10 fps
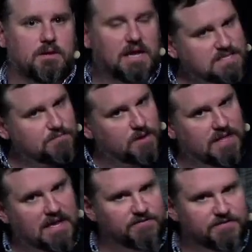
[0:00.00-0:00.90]
That's a
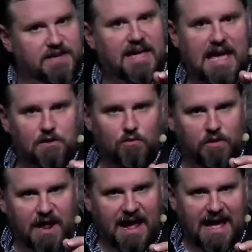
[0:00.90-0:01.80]
really interesting
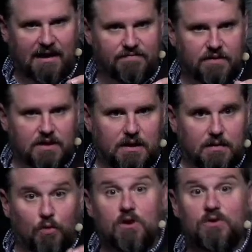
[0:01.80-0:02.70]
category to have.
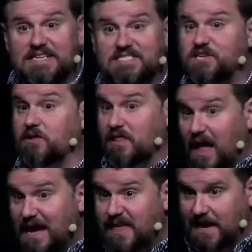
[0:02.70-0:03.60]
We don't necessarily
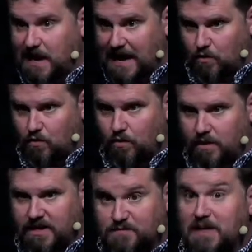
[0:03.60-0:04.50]
like that
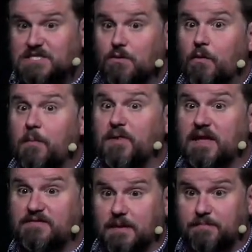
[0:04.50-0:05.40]
category, especially when we
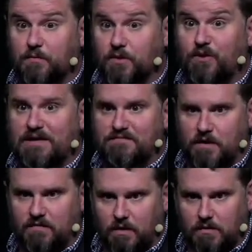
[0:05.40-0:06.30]
believe something with great
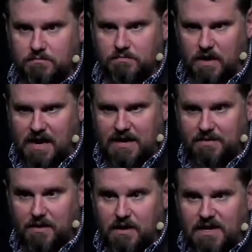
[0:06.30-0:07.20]
fervor, right?
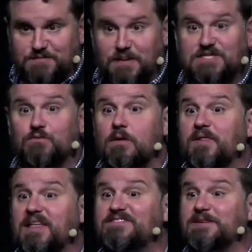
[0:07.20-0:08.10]
Especially when we
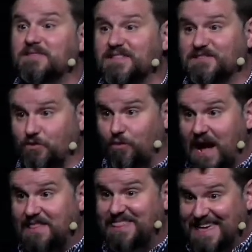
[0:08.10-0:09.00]
believe something that's the
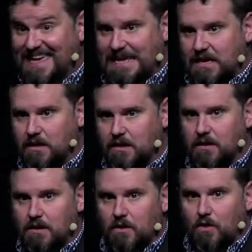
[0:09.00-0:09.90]
right thing.
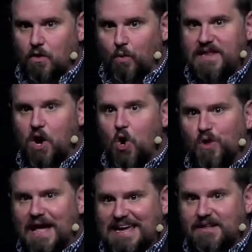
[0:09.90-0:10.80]
We
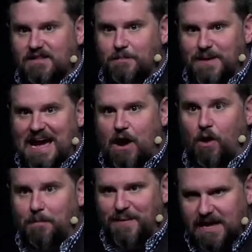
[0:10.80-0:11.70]
don't like it to be
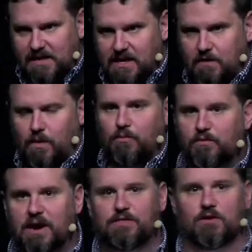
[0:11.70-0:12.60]
our opinion. We
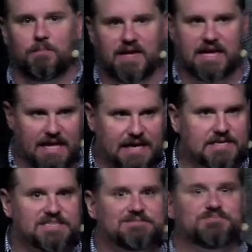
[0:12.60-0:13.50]
would rather it be
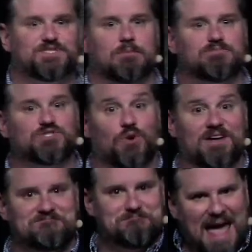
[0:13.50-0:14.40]
some
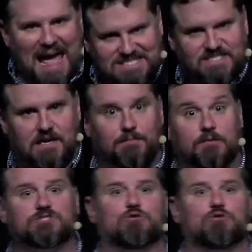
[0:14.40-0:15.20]
sort of maxim or